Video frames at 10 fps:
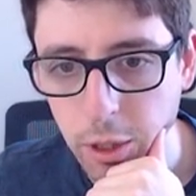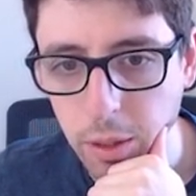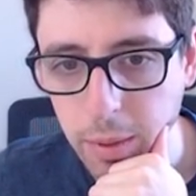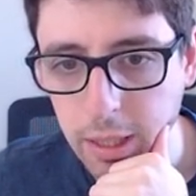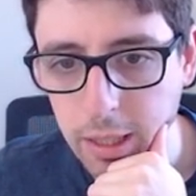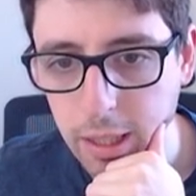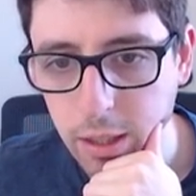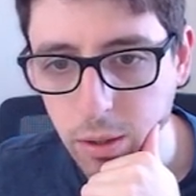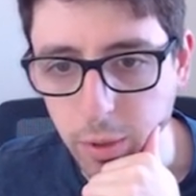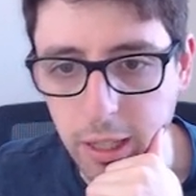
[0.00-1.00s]
Bishop
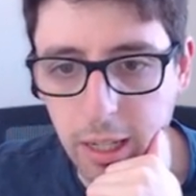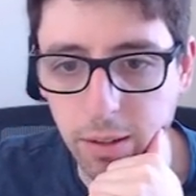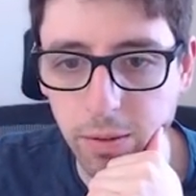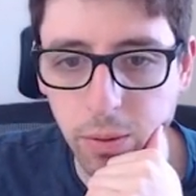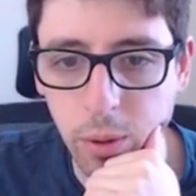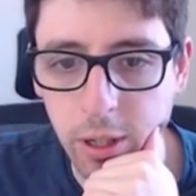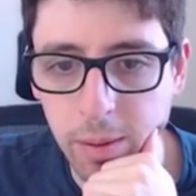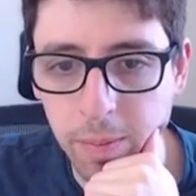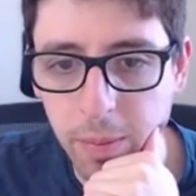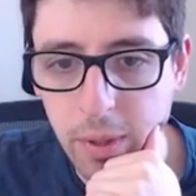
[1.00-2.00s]
e6, rook
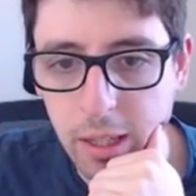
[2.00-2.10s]
a4.